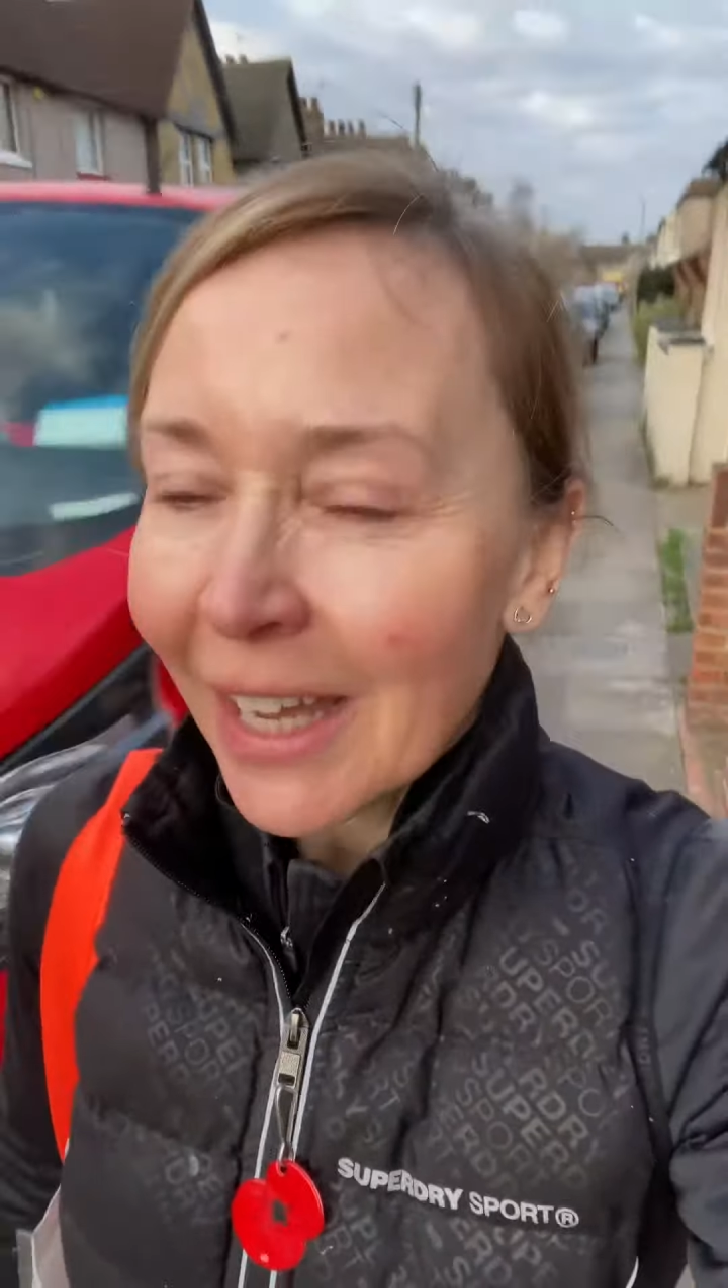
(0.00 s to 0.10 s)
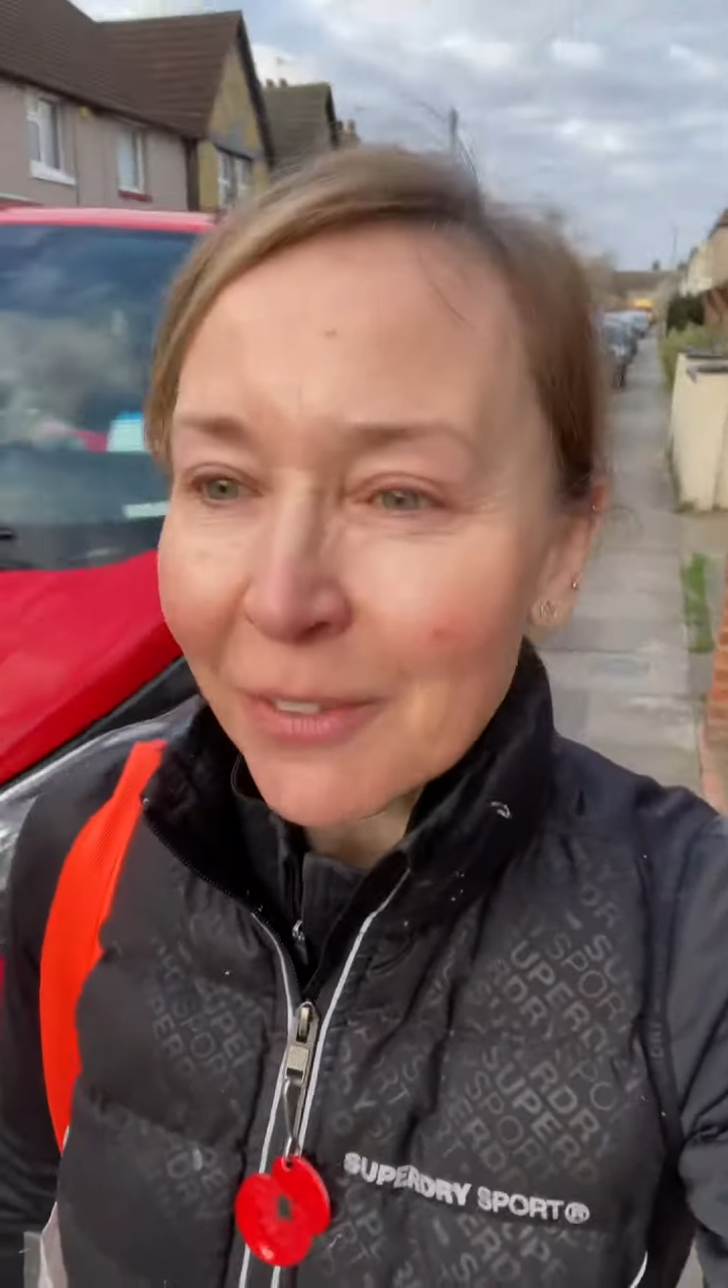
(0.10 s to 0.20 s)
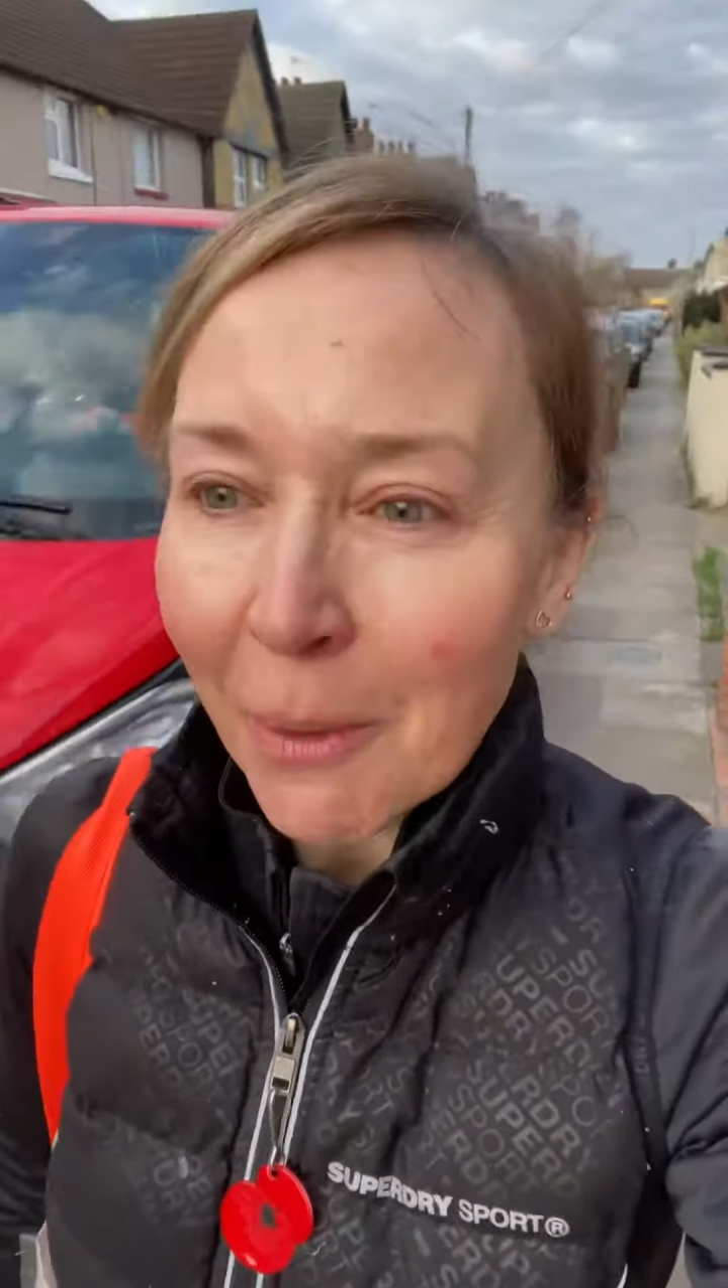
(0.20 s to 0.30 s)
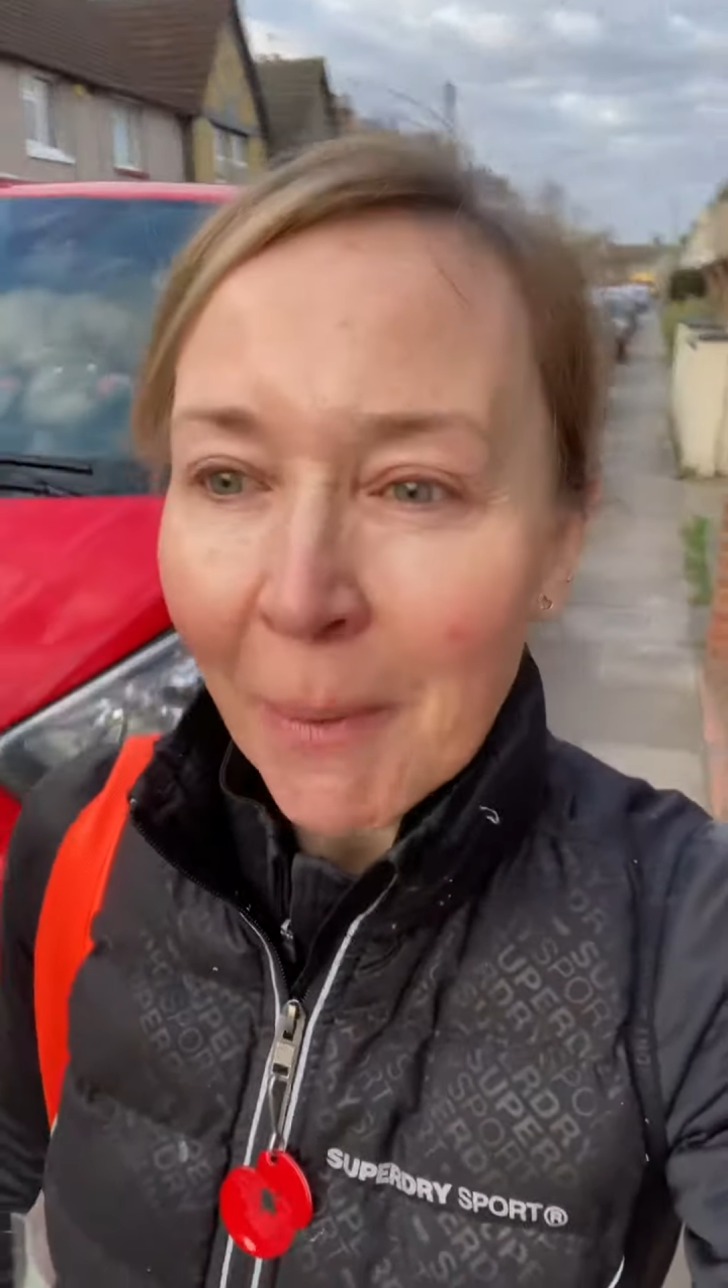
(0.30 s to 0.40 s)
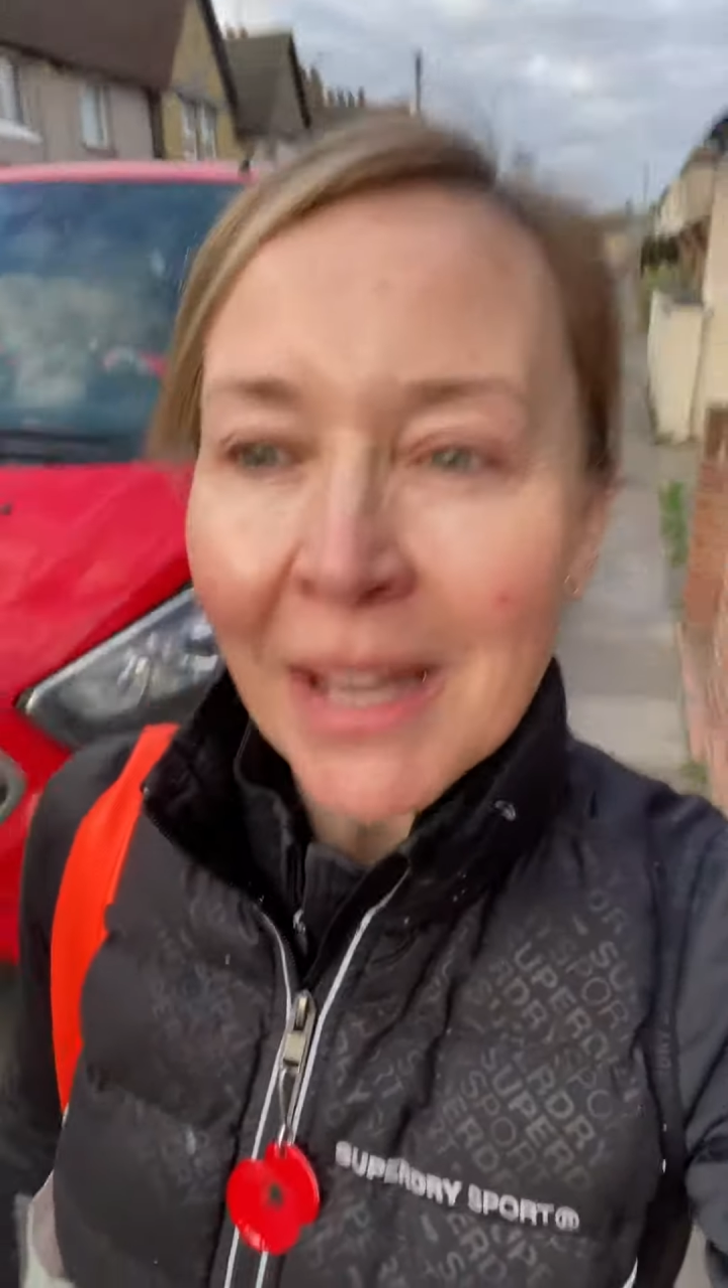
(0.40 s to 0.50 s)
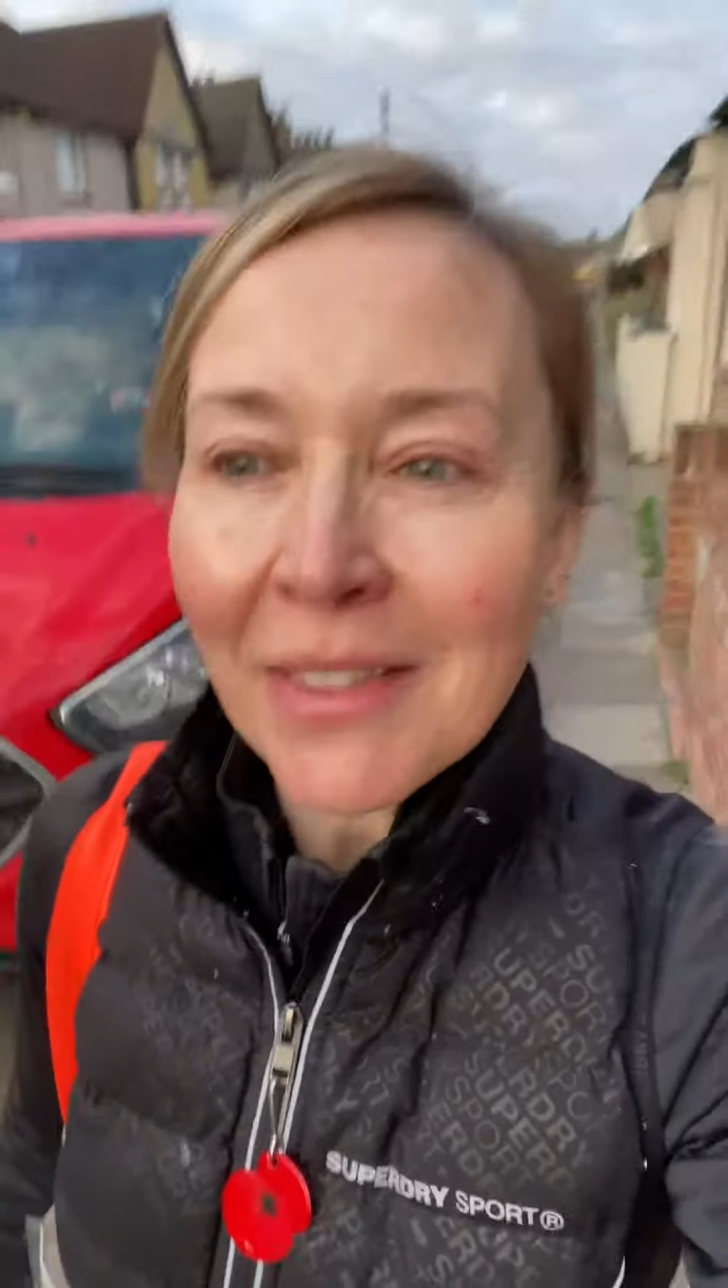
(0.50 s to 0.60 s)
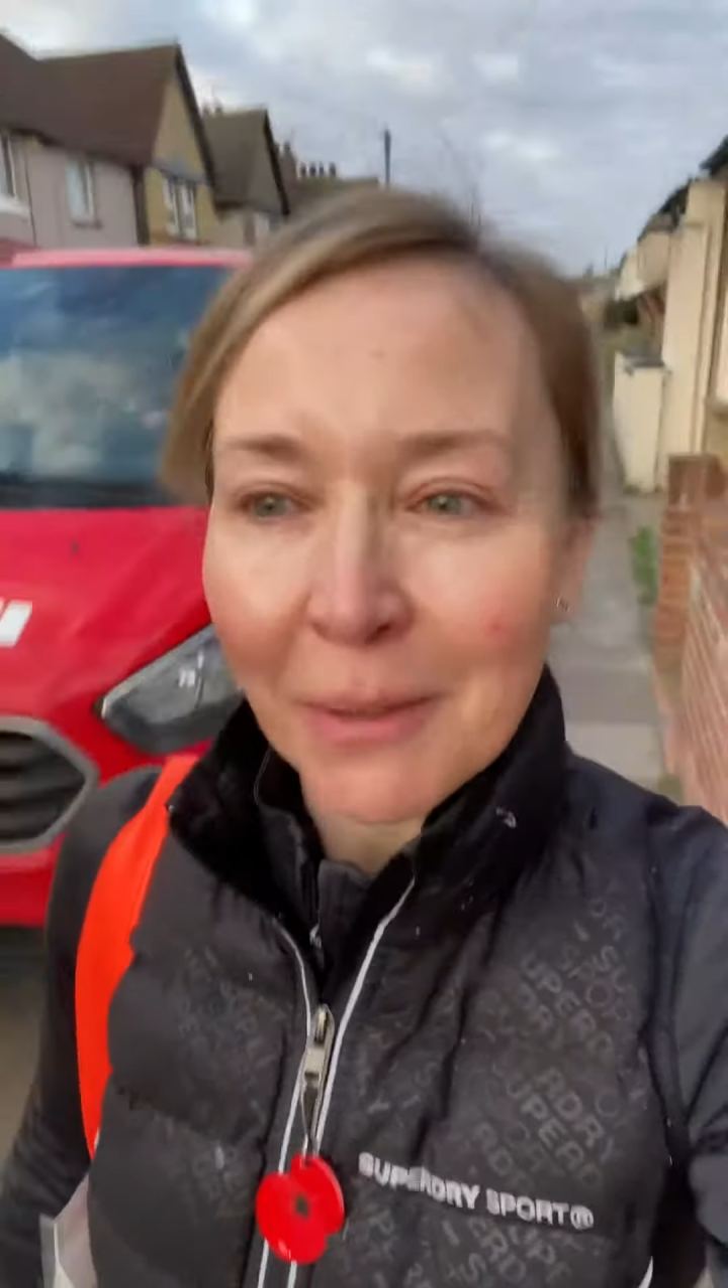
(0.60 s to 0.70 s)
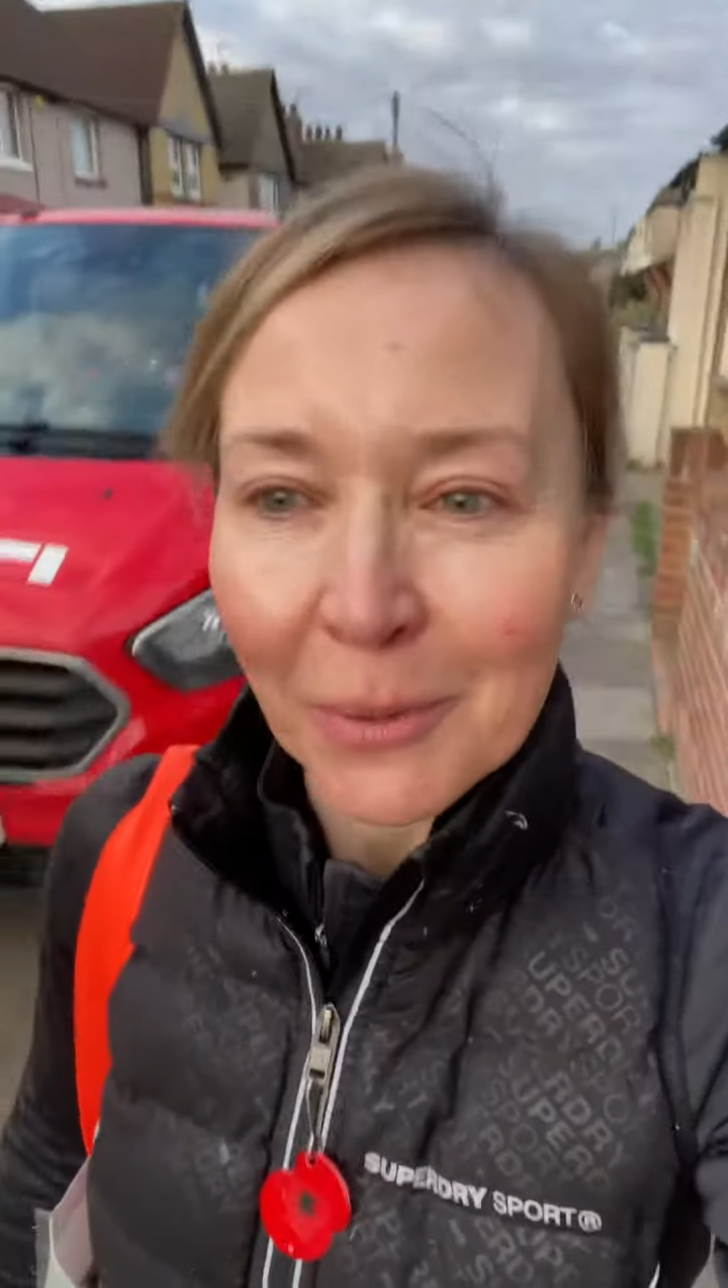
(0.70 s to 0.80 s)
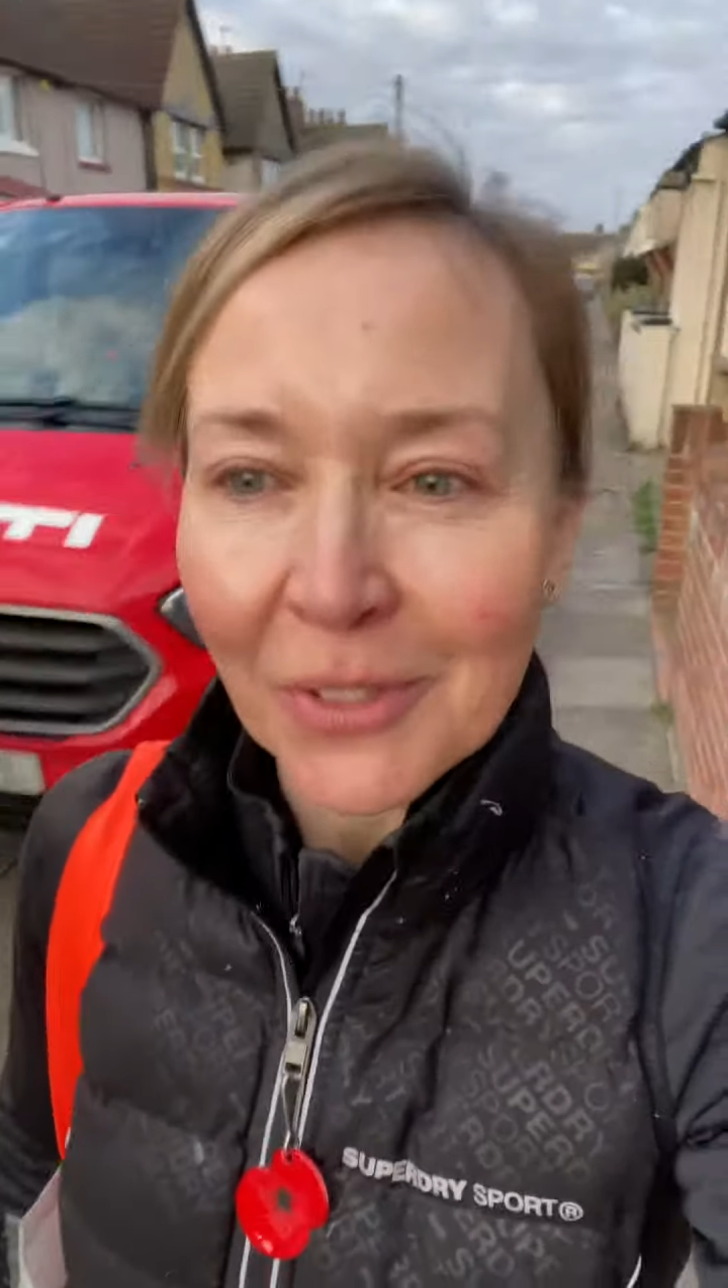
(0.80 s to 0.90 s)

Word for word: The main thing I wanted